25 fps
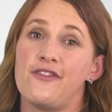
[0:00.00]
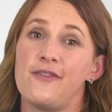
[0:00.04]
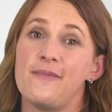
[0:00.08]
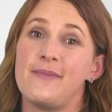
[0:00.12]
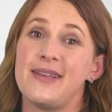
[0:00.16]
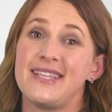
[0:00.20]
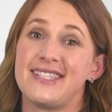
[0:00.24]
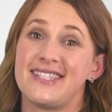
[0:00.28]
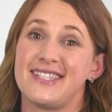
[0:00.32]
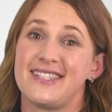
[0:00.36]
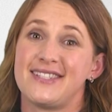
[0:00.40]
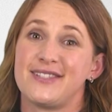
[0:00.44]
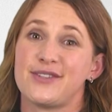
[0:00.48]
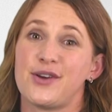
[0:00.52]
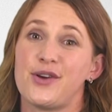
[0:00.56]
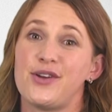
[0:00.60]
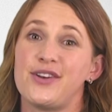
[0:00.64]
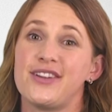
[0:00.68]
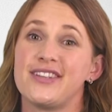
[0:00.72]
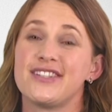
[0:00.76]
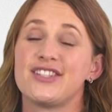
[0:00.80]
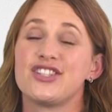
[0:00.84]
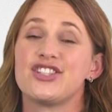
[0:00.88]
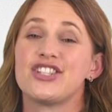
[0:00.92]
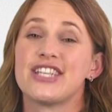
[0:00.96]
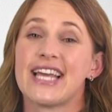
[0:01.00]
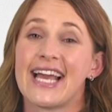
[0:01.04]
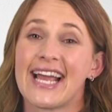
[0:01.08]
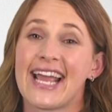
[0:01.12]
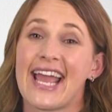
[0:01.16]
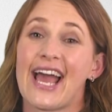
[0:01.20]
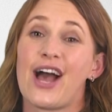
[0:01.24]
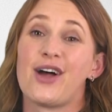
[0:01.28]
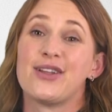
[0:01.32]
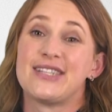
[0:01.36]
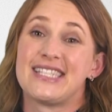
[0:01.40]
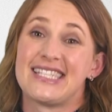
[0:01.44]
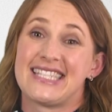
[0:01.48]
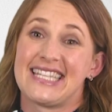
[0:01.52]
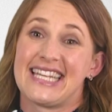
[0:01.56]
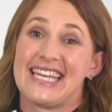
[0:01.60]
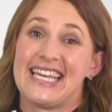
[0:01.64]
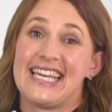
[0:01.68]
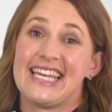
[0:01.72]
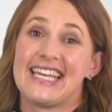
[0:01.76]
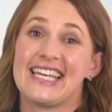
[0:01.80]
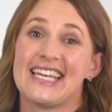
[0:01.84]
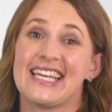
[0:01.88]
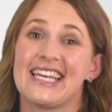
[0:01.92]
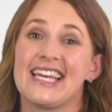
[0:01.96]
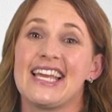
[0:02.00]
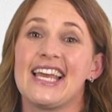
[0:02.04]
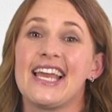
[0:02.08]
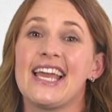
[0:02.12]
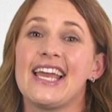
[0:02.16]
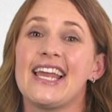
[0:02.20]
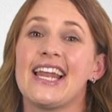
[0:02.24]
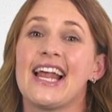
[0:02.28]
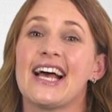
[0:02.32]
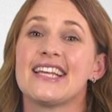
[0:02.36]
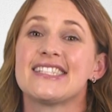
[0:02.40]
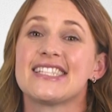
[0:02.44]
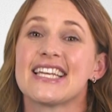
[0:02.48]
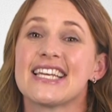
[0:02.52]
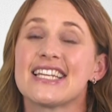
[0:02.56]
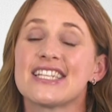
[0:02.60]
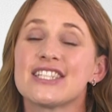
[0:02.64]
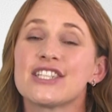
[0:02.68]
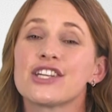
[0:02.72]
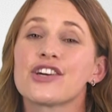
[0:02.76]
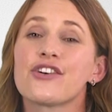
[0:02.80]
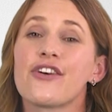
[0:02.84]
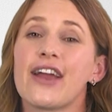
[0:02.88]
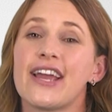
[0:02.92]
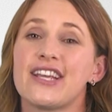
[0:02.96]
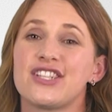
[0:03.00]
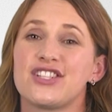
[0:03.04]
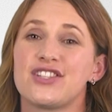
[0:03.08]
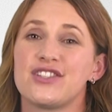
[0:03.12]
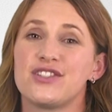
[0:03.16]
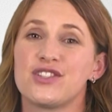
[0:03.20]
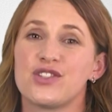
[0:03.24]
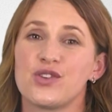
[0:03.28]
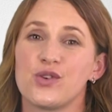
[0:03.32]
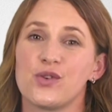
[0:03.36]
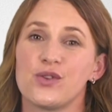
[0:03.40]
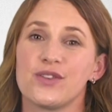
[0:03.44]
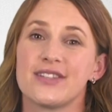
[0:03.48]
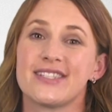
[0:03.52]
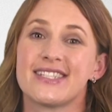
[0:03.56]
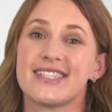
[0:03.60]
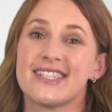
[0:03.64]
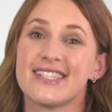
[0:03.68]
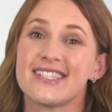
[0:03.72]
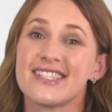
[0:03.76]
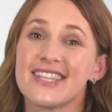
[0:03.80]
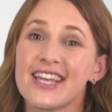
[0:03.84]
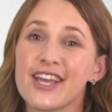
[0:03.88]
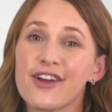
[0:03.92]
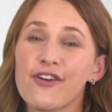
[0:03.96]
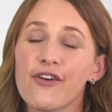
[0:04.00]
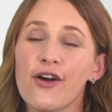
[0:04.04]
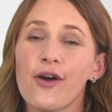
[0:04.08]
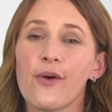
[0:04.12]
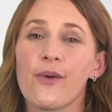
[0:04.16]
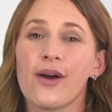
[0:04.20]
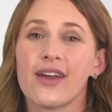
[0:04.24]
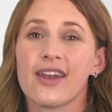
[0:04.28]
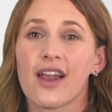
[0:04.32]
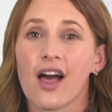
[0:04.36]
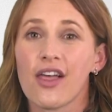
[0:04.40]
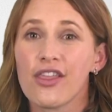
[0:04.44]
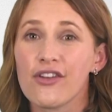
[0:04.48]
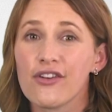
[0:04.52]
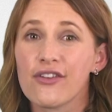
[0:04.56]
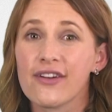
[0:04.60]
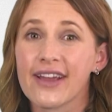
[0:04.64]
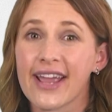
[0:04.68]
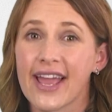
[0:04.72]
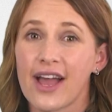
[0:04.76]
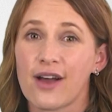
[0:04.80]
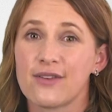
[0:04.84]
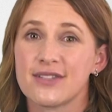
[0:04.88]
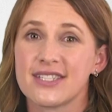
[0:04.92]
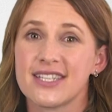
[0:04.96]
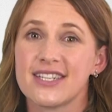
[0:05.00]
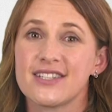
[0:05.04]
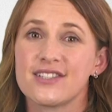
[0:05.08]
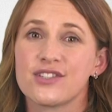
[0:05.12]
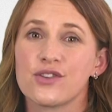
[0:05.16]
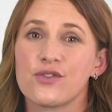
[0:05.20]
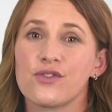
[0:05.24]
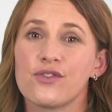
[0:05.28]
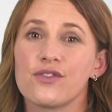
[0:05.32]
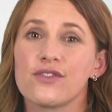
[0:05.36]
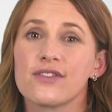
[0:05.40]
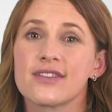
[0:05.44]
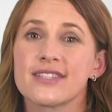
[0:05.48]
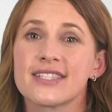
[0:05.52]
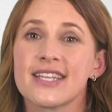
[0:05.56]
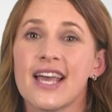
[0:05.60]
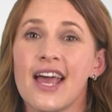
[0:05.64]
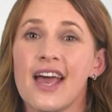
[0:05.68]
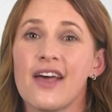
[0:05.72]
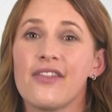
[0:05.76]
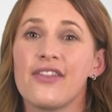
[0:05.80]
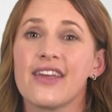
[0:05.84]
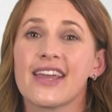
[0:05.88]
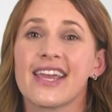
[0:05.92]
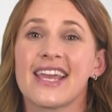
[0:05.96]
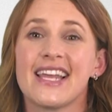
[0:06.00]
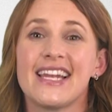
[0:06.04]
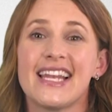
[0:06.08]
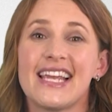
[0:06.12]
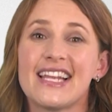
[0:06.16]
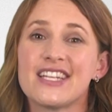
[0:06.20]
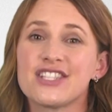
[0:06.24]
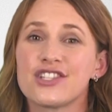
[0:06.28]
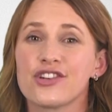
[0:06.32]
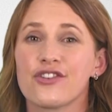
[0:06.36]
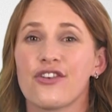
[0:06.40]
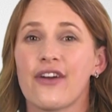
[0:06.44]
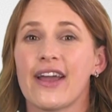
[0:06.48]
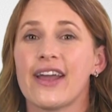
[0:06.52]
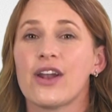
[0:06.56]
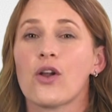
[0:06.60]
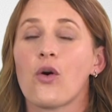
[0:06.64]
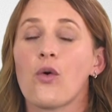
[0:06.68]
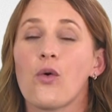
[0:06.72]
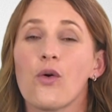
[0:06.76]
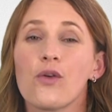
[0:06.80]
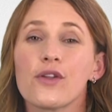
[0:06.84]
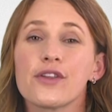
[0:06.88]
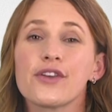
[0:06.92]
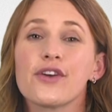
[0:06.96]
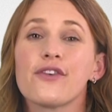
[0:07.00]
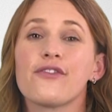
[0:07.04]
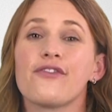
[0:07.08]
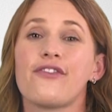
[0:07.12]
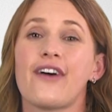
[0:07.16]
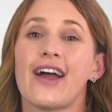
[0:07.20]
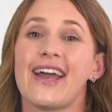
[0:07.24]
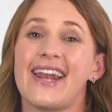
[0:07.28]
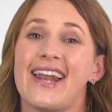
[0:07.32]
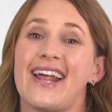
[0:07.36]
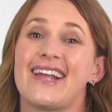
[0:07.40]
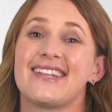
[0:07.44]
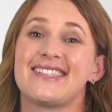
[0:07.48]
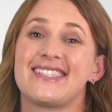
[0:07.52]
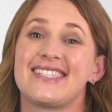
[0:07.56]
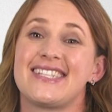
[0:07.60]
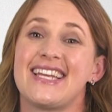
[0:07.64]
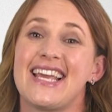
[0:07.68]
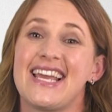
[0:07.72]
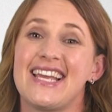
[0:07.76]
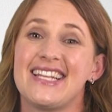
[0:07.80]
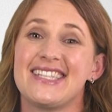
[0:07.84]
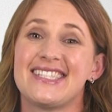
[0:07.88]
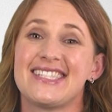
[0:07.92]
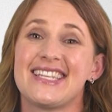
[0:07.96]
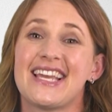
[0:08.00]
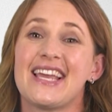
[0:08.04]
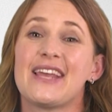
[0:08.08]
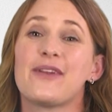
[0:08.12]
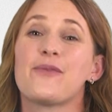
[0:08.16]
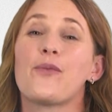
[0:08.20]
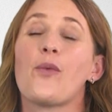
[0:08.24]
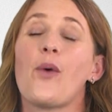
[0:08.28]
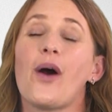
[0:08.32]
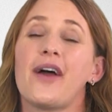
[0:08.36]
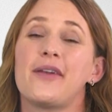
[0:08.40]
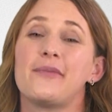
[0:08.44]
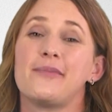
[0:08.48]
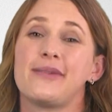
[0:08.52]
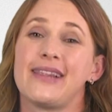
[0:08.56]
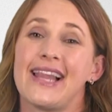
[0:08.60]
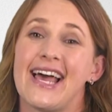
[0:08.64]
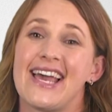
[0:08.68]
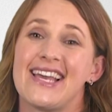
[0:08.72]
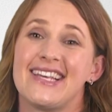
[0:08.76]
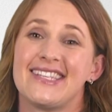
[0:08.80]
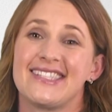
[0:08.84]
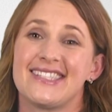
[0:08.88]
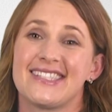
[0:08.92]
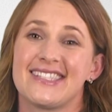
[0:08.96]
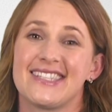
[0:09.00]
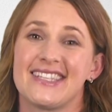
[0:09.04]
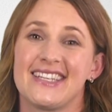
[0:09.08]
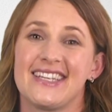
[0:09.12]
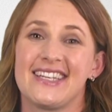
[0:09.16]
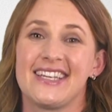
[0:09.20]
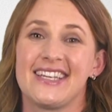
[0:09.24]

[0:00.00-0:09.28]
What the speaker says: for business owners, check out Sleek. It has integration tools to Xero and other accounting tools that can integrate all your finance needs in one place.